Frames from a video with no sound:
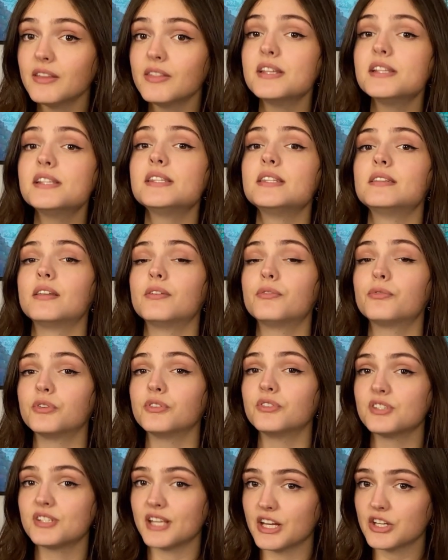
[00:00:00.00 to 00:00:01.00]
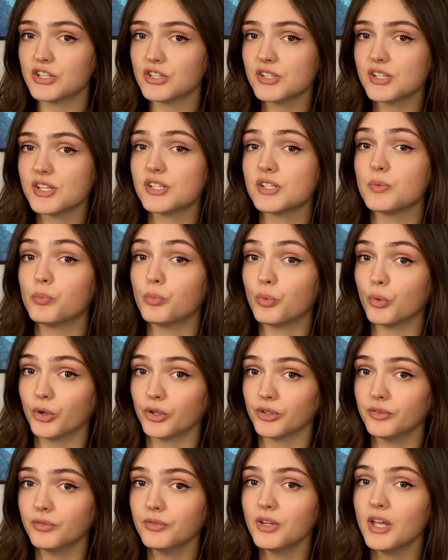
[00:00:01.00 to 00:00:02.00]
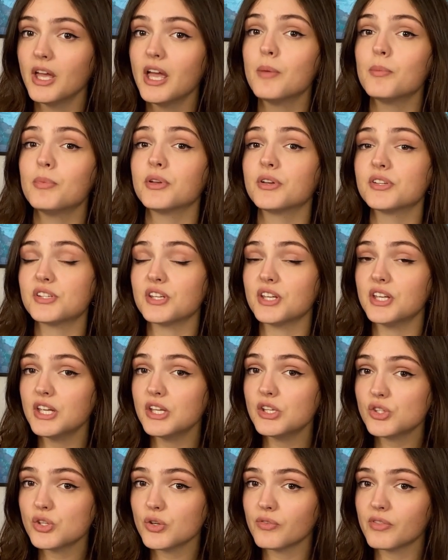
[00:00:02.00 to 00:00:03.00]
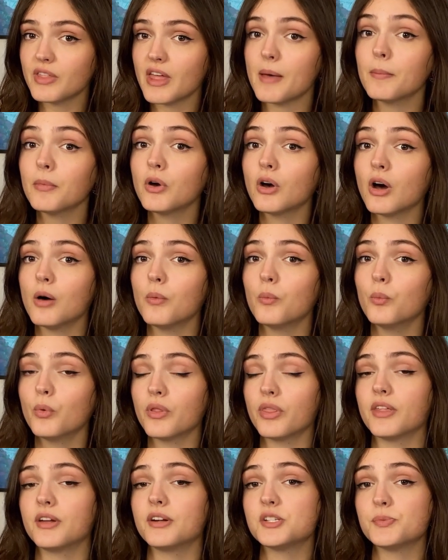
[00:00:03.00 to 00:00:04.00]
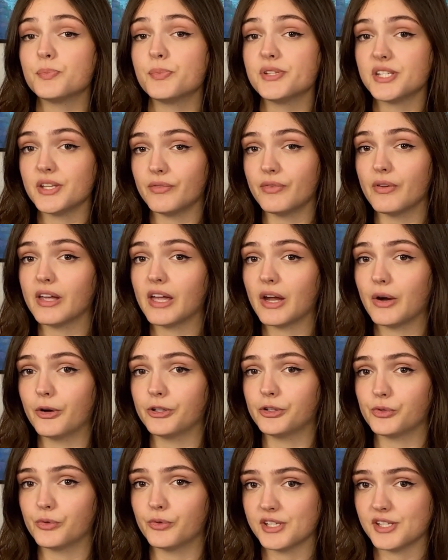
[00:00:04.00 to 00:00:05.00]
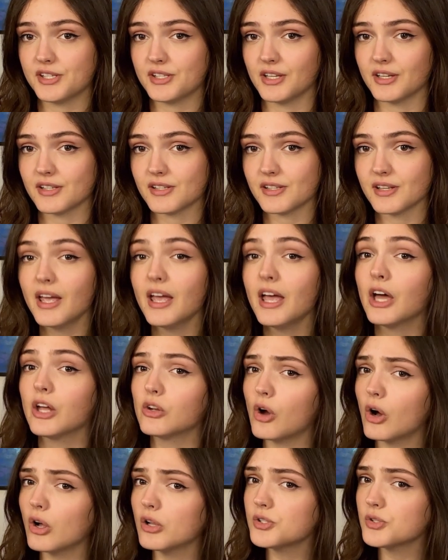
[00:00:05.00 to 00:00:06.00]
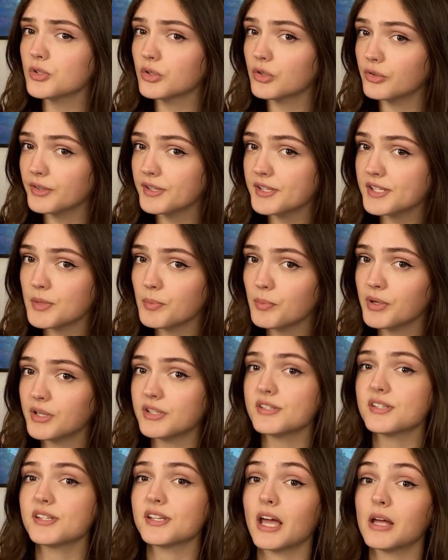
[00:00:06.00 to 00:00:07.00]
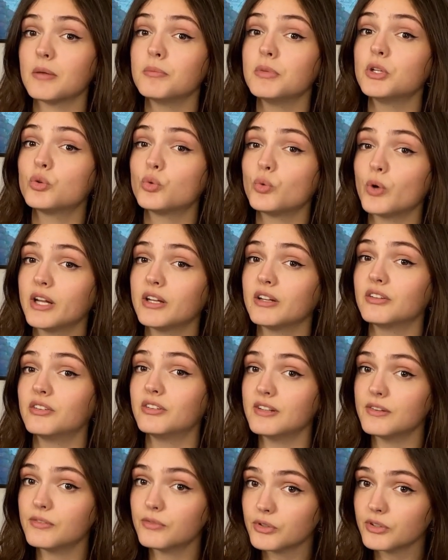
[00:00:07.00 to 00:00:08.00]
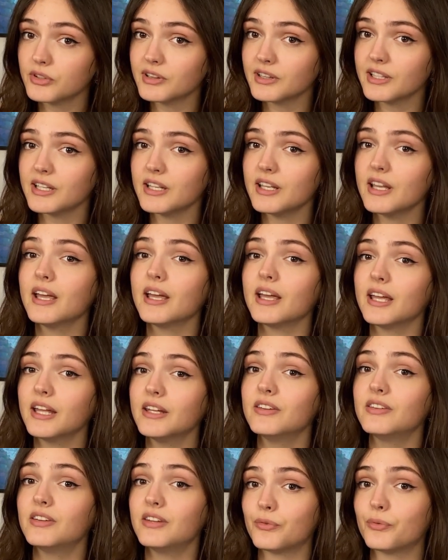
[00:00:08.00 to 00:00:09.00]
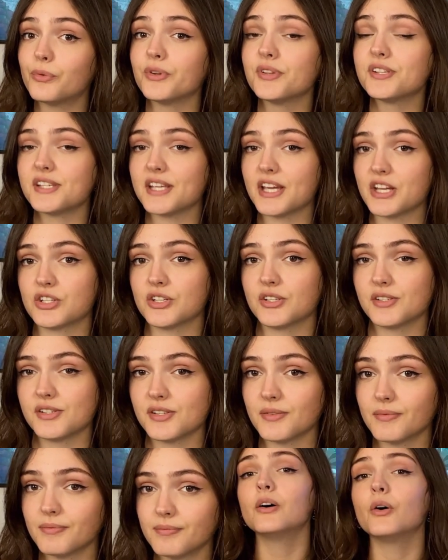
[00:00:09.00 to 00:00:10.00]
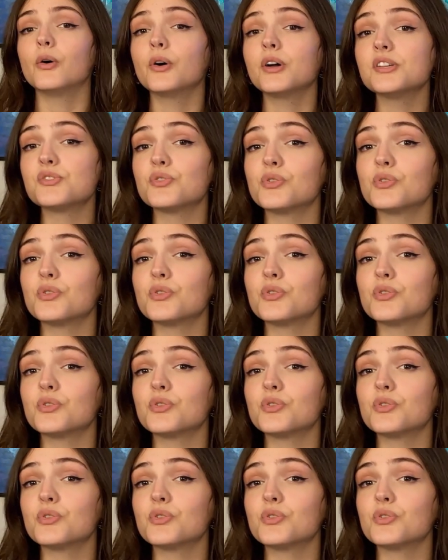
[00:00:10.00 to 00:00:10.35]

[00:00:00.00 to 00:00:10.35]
these different sessions is important because each of them come with their specific characteristics, and also currency pairs can be traded differently in different sessions. Okay, so